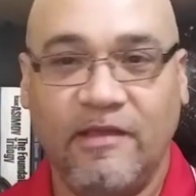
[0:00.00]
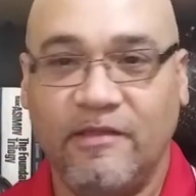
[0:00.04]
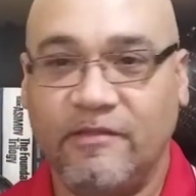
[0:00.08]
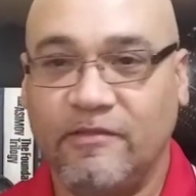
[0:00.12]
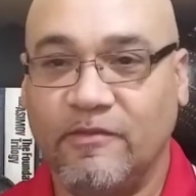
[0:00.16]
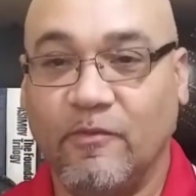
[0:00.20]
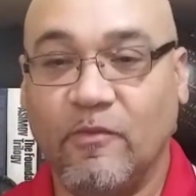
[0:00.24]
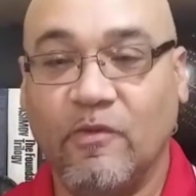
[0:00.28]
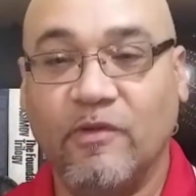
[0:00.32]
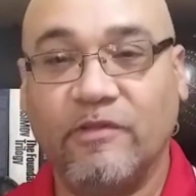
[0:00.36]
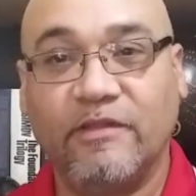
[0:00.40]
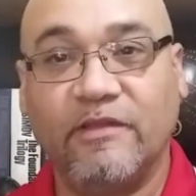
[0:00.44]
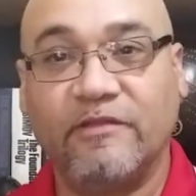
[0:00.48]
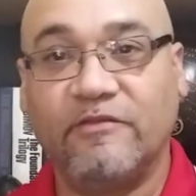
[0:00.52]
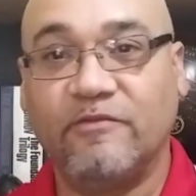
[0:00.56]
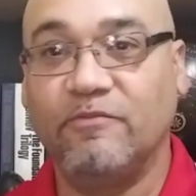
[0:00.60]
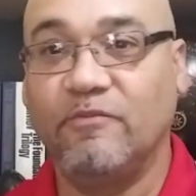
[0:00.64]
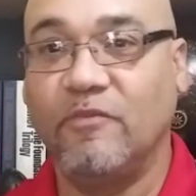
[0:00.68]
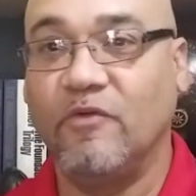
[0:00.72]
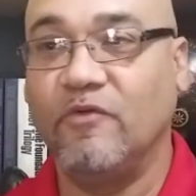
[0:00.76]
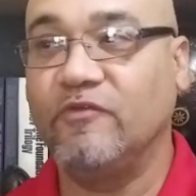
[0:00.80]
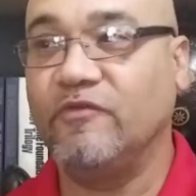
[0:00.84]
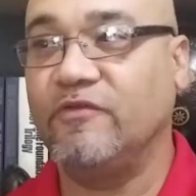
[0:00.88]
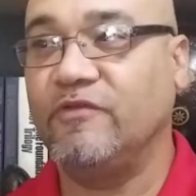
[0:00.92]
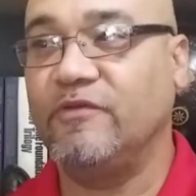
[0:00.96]
The one that's
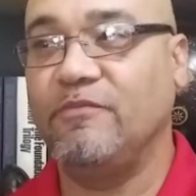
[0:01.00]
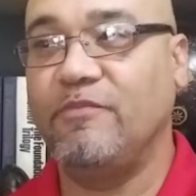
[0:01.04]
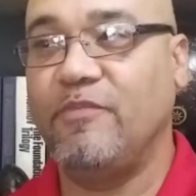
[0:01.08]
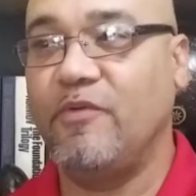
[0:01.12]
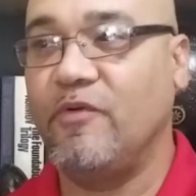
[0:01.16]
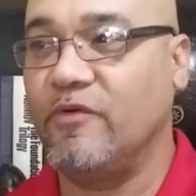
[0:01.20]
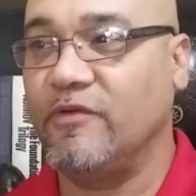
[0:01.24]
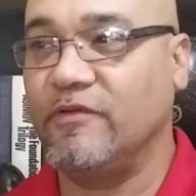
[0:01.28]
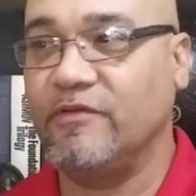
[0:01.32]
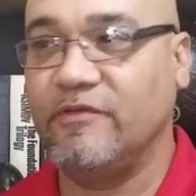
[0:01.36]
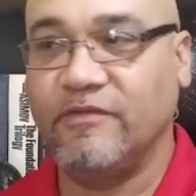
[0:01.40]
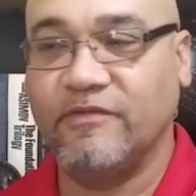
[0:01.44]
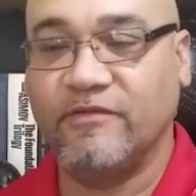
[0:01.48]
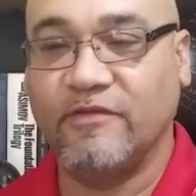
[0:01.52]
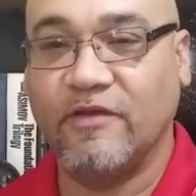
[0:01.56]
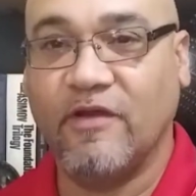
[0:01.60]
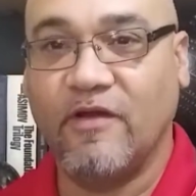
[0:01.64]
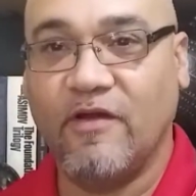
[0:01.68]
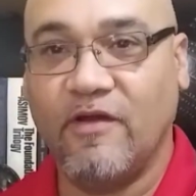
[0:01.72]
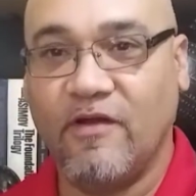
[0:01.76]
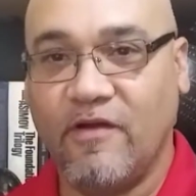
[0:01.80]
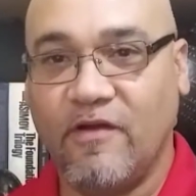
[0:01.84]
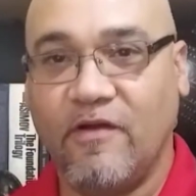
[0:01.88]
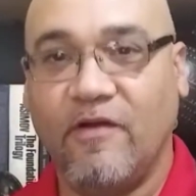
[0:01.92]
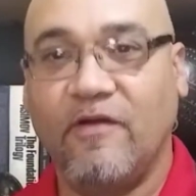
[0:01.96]
most important to
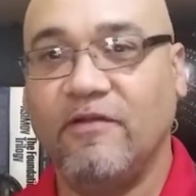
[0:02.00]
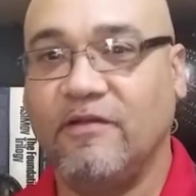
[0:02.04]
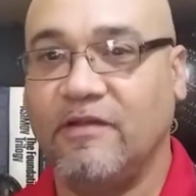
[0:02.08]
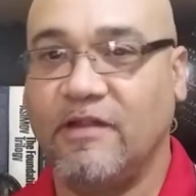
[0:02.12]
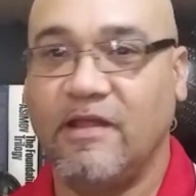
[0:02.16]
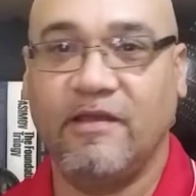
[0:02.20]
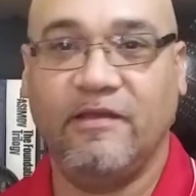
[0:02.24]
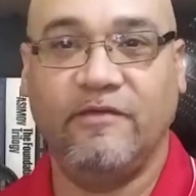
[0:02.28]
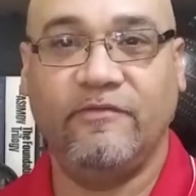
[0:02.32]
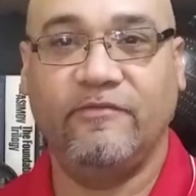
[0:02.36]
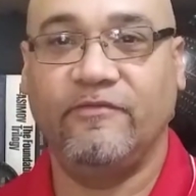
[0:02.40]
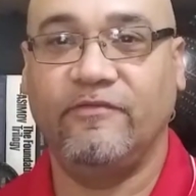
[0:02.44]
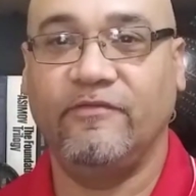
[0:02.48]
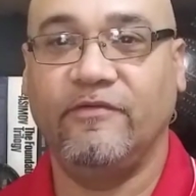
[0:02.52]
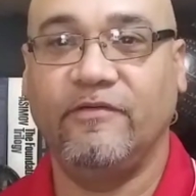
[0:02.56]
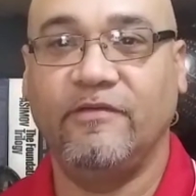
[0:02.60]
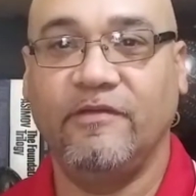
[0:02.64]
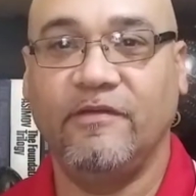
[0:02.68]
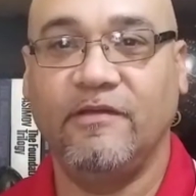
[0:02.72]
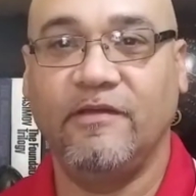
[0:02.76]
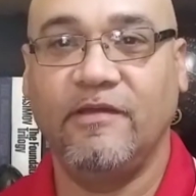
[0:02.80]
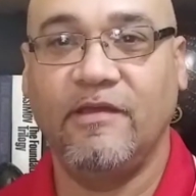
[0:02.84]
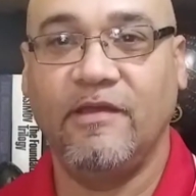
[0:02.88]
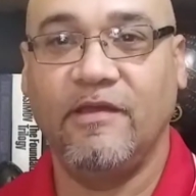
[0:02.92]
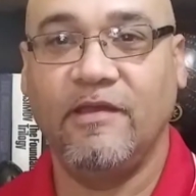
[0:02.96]
all life
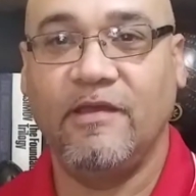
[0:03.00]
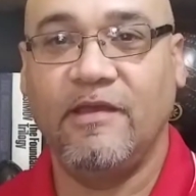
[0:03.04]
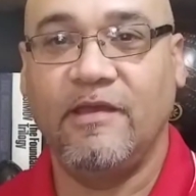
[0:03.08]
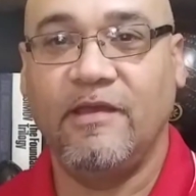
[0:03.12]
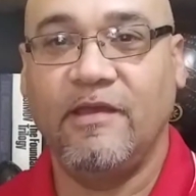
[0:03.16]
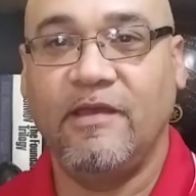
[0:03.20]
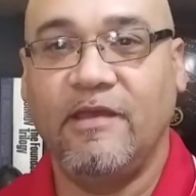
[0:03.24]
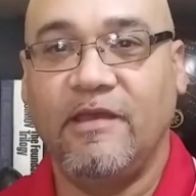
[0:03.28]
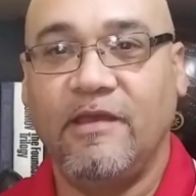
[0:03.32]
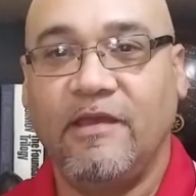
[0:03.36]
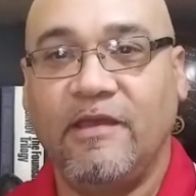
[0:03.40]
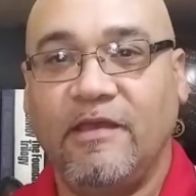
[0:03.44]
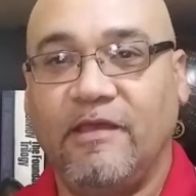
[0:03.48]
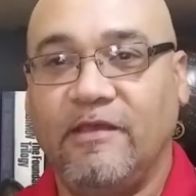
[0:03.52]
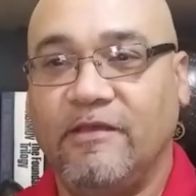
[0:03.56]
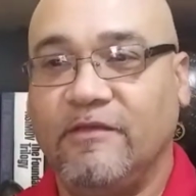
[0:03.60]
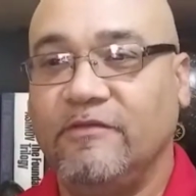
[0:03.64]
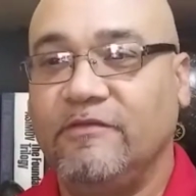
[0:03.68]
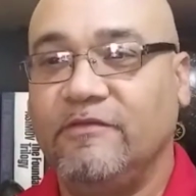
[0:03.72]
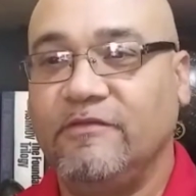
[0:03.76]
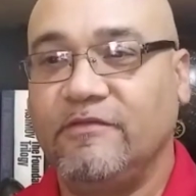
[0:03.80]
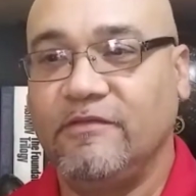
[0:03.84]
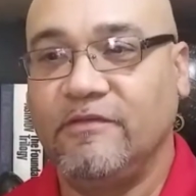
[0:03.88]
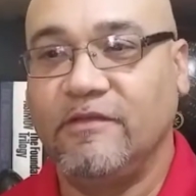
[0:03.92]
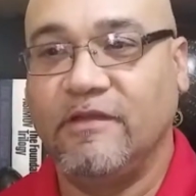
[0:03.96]

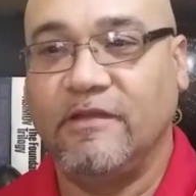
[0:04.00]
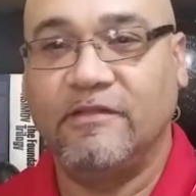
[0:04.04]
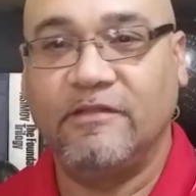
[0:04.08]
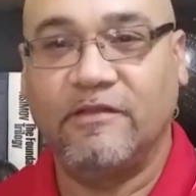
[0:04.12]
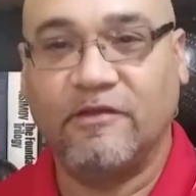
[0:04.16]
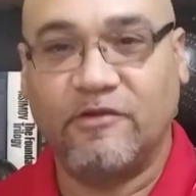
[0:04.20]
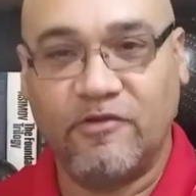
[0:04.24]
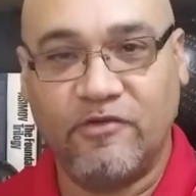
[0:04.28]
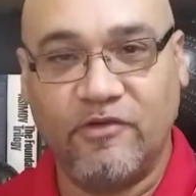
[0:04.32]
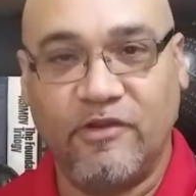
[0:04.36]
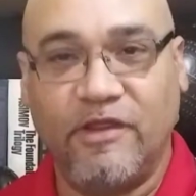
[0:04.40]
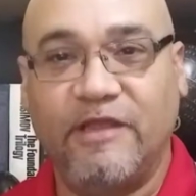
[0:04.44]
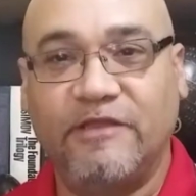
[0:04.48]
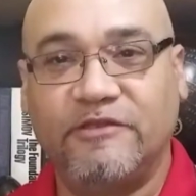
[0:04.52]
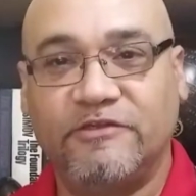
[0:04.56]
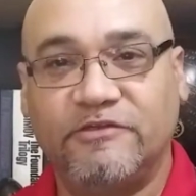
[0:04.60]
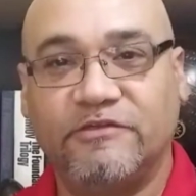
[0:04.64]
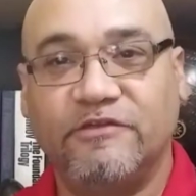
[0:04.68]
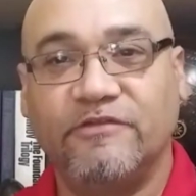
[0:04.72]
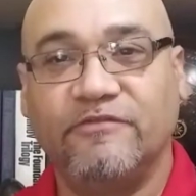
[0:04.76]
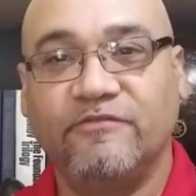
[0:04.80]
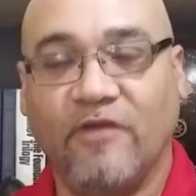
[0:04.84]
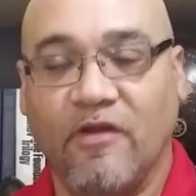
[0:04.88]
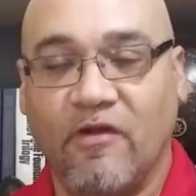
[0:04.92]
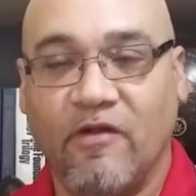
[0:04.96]
is the
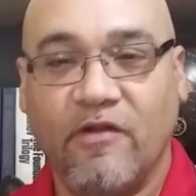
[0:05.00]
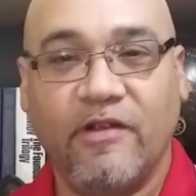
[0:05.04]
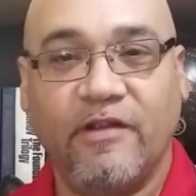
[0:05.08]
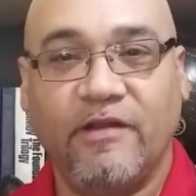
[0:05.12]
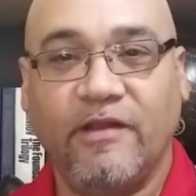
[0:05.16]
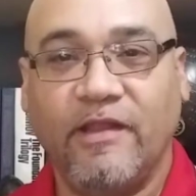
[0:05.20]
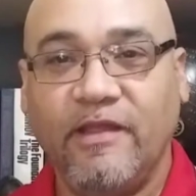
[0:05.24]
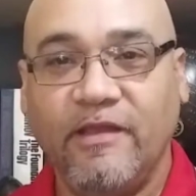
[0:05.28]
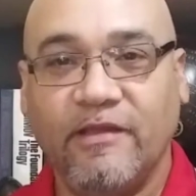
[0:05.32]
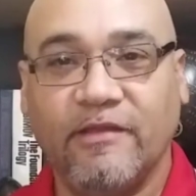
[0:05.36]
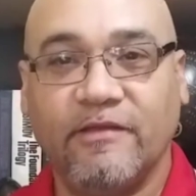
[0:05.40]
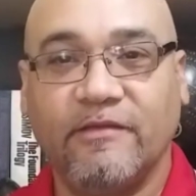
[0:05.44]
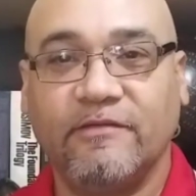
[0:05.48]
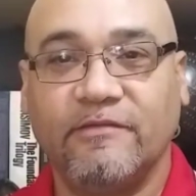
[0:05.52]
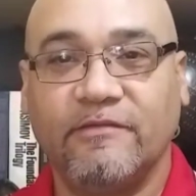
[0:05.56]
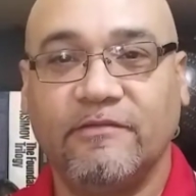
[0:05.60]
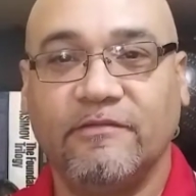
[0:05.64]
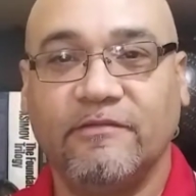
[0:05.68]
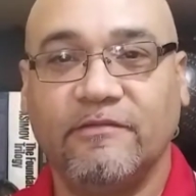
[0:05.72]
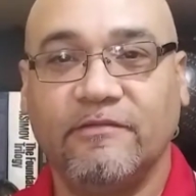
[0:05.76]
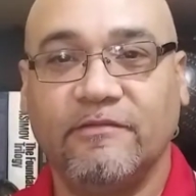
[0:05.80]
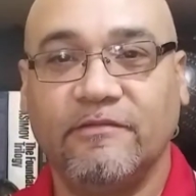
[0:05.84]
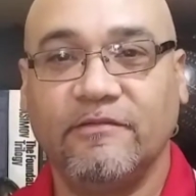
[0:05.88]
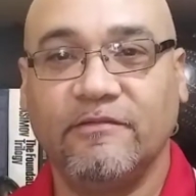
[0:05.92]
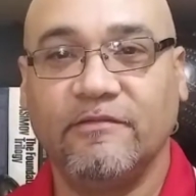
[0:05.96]
creation of RNA.
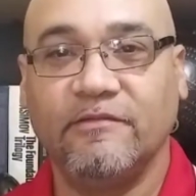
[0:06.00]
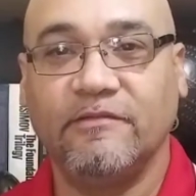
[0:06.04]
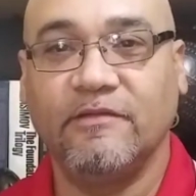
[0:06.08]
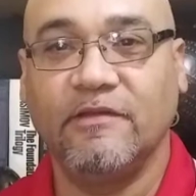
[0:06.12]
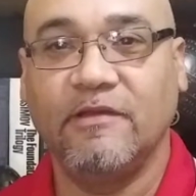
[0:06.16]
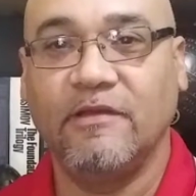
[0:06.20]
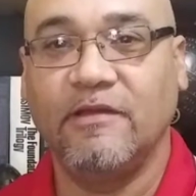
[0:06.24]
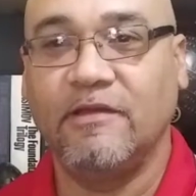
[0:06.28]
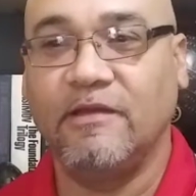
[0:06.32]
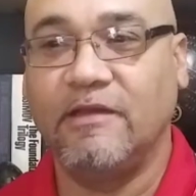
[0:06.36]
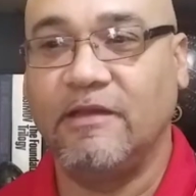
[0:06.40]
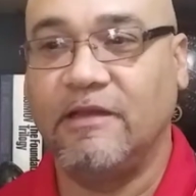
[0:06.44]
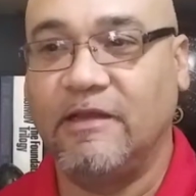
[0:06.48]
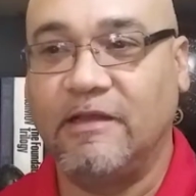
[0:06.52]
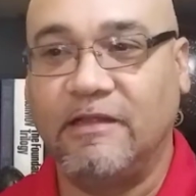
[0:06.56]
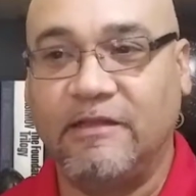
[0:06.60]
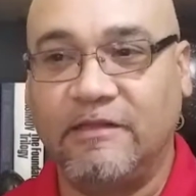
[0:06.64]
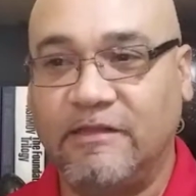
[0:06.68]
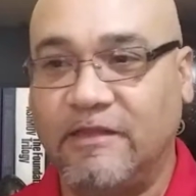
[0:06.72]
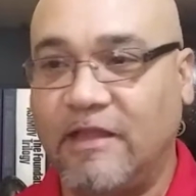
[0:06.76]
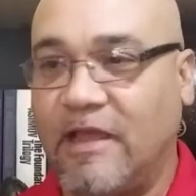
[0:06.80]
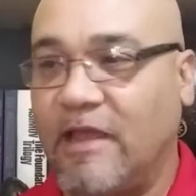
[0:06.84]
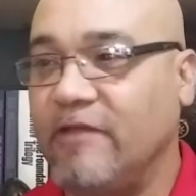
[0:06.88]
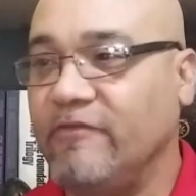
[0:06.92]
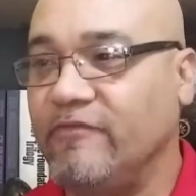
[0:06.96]

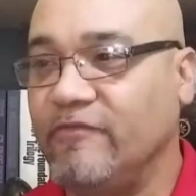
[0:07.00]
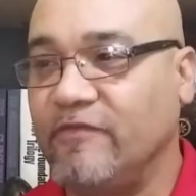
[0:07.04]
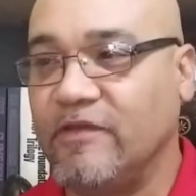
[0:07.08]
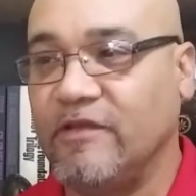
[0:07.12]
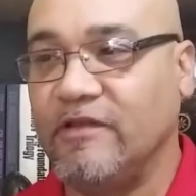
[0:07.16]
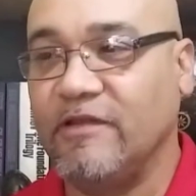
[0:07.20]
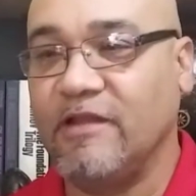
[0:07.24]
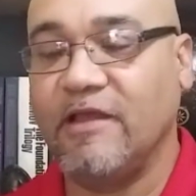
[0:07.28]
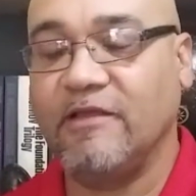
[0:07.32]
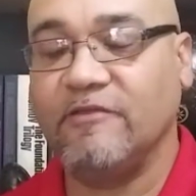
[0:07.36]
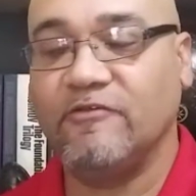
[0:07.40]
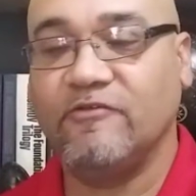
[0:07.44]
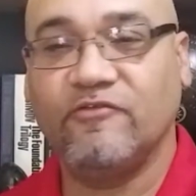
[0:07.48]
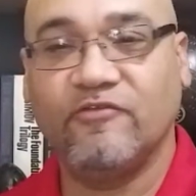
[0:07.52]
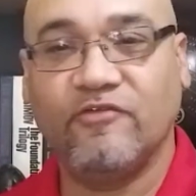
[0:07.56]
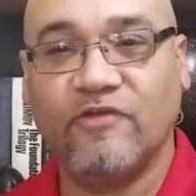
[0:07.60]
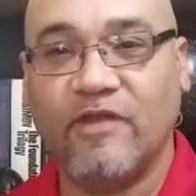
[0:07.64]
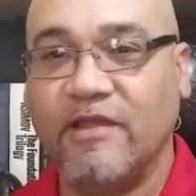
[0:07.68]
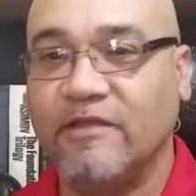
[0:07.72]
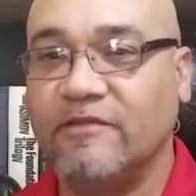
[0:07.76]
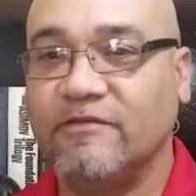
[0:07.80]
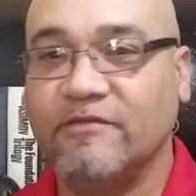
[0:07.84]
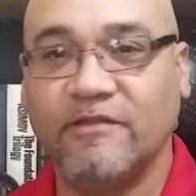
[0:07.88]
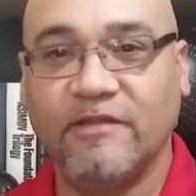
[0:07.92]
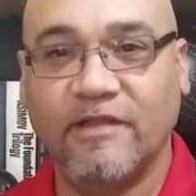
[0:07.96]
Life cannot
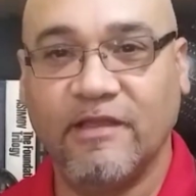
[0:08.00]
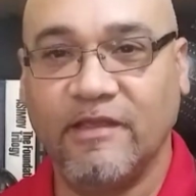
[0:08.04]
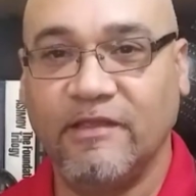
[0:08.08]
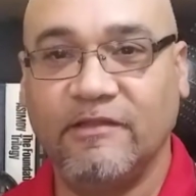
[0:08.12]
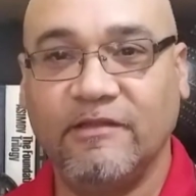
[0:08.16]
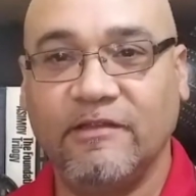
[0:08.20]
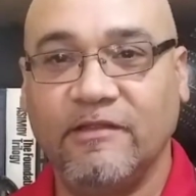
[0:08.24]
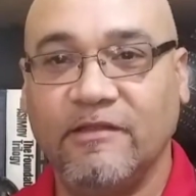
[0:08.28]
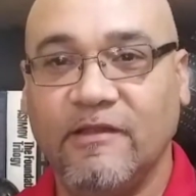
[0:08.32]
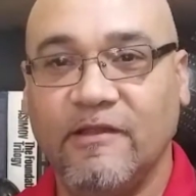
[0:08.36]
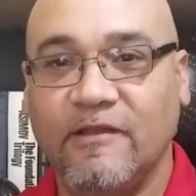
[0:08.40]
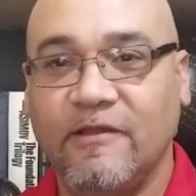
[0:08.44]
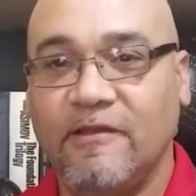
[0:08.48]
translate